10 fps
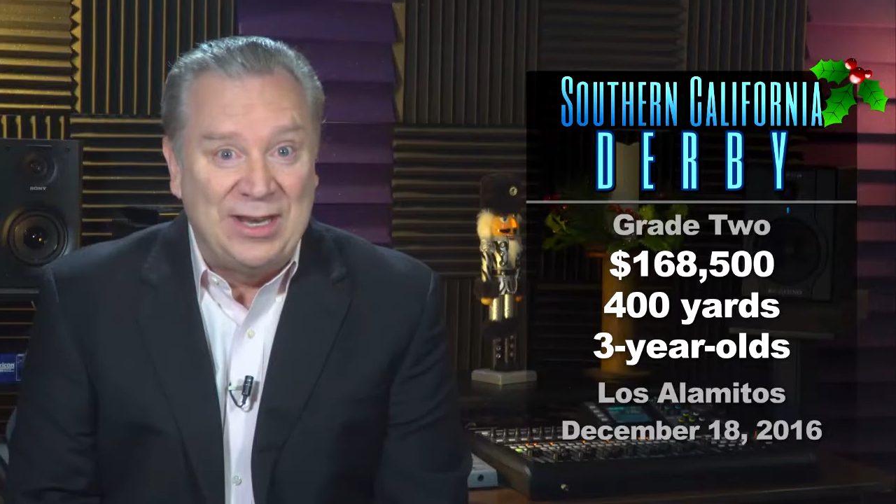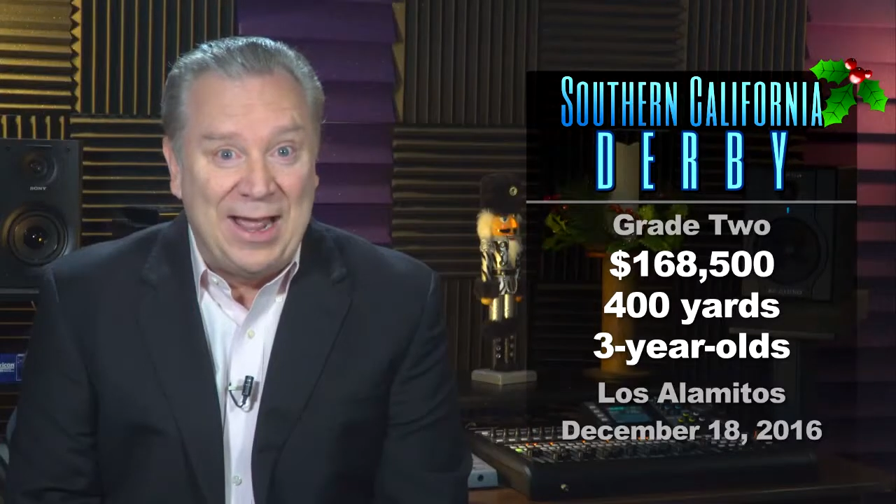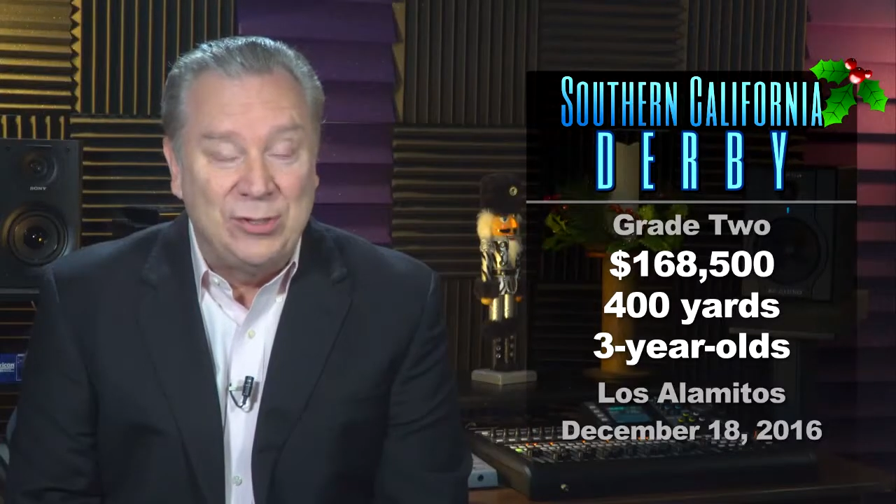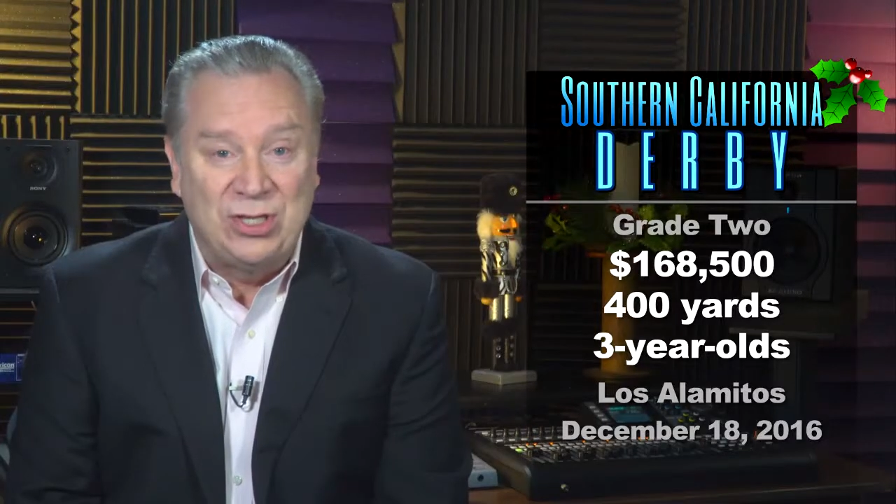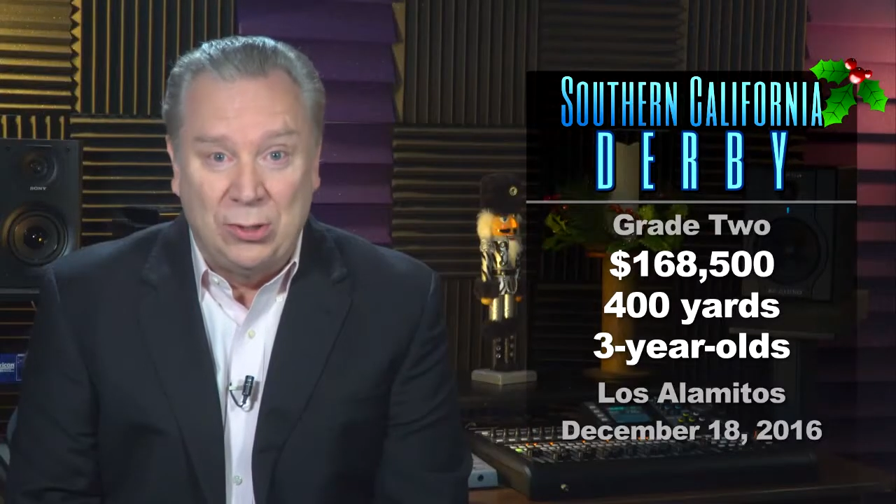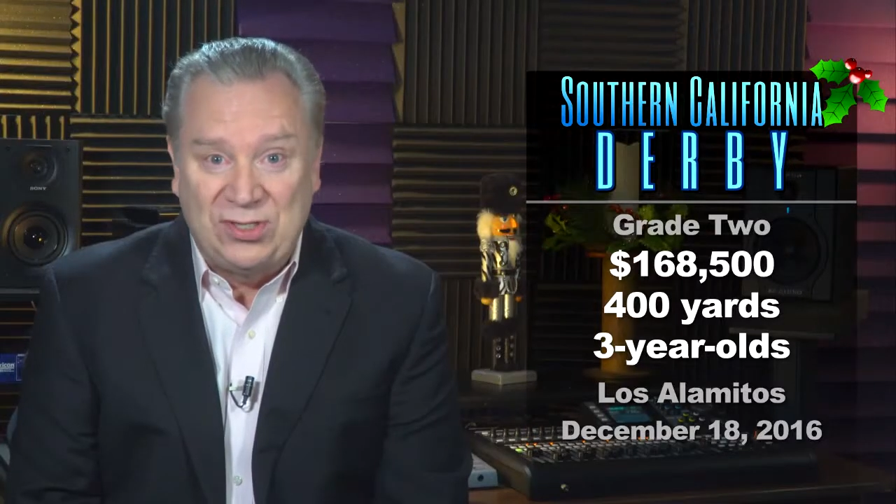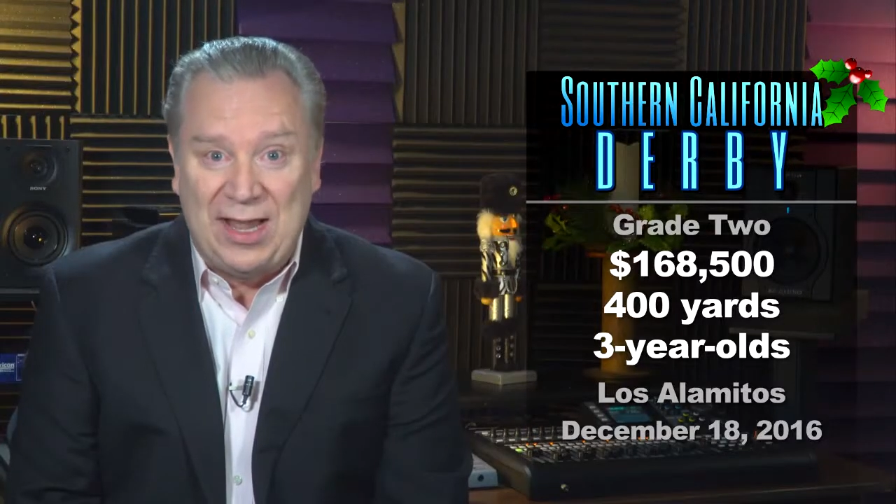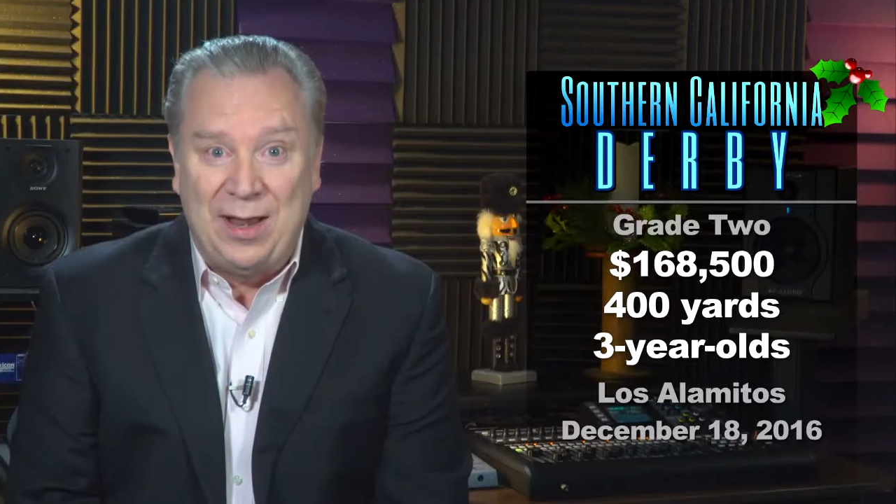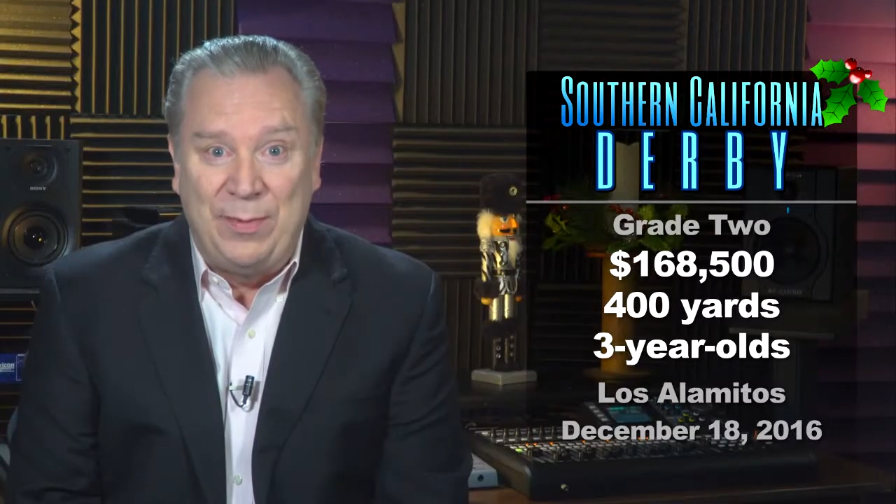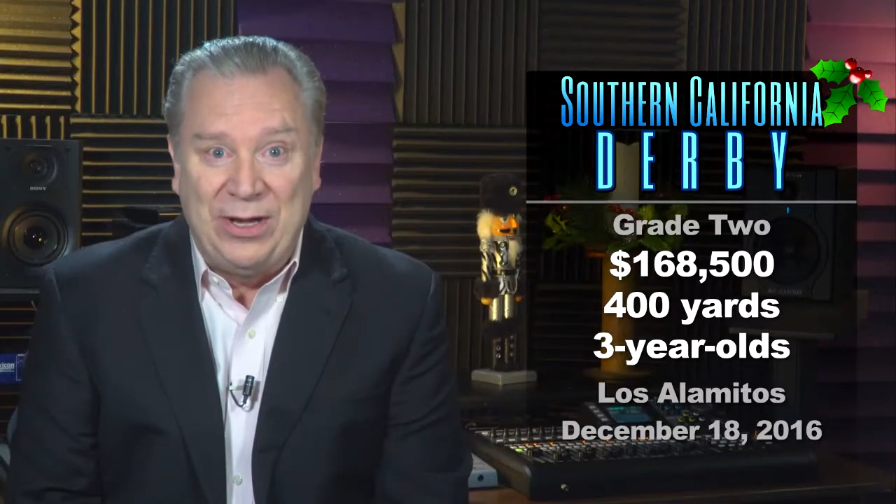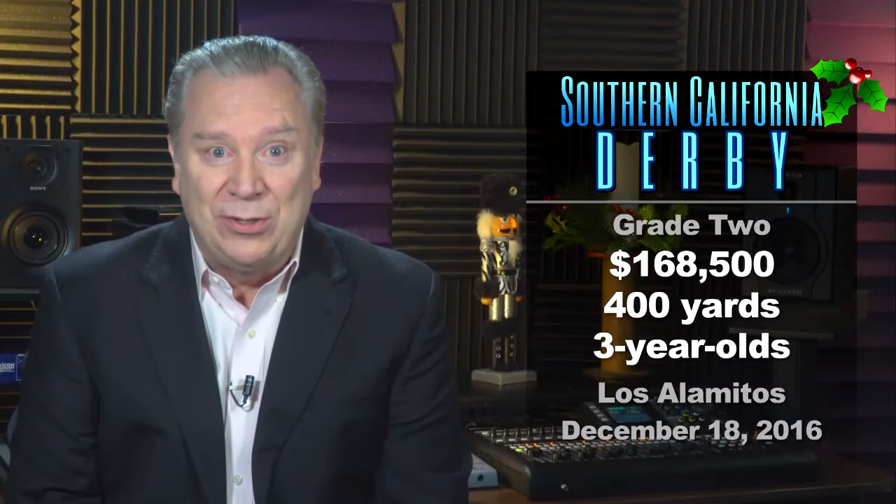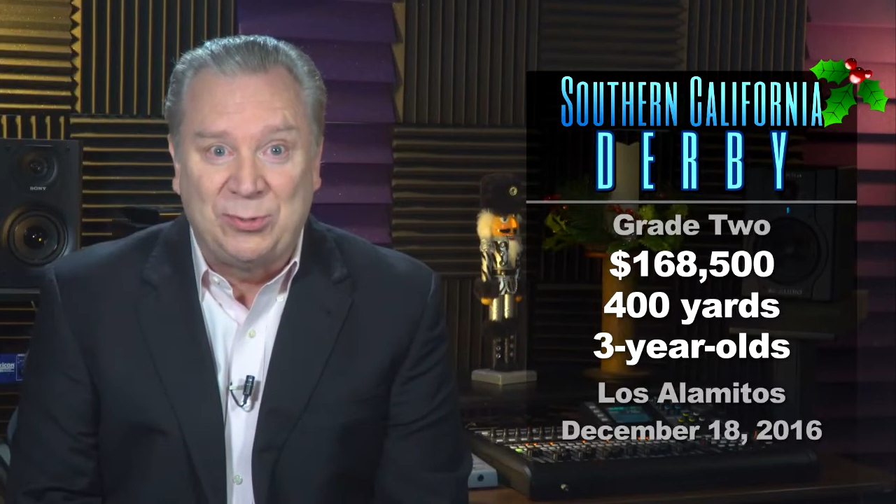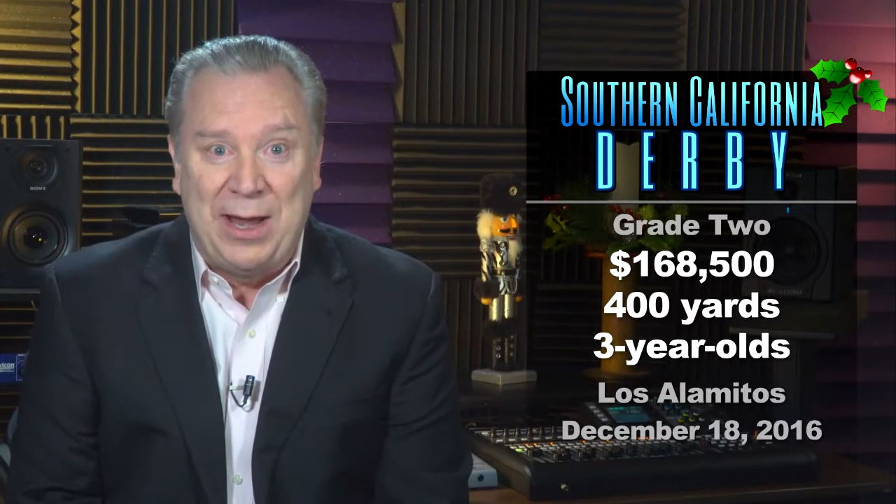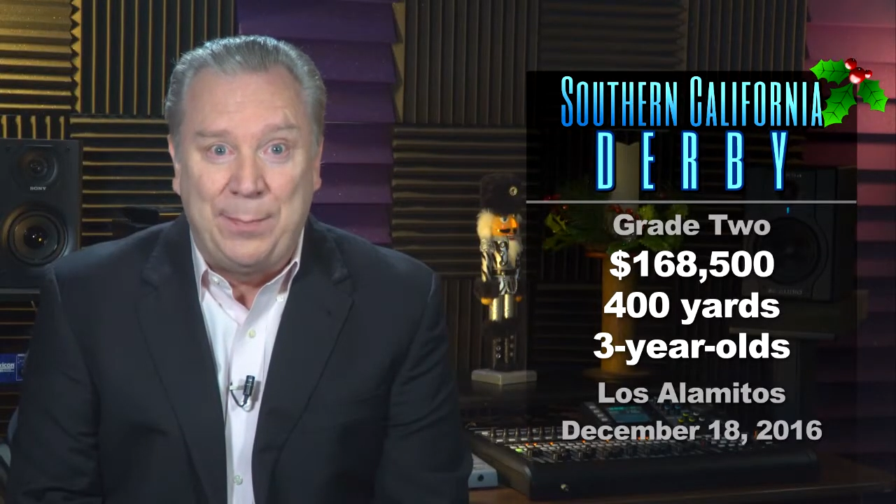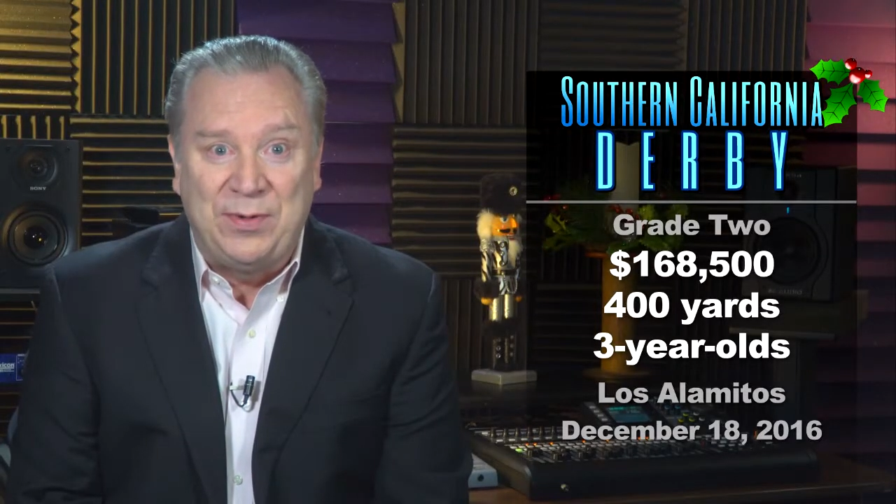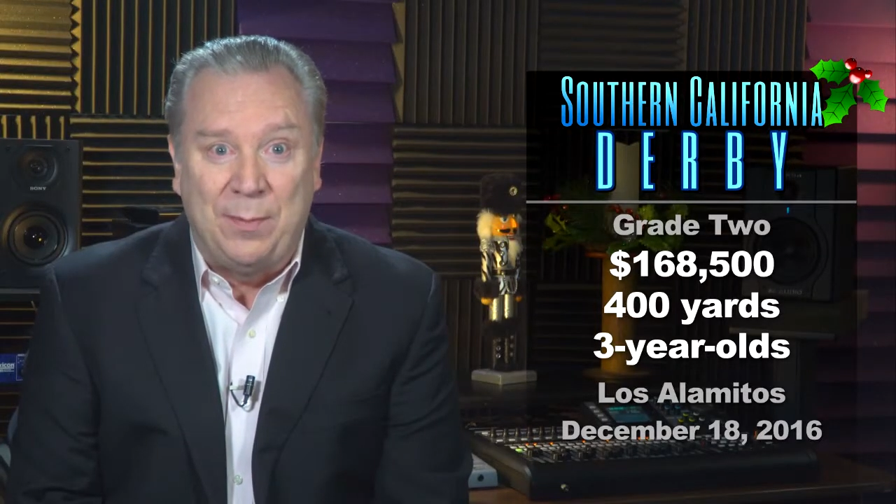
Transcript: Downs, Los Alamitos wrapped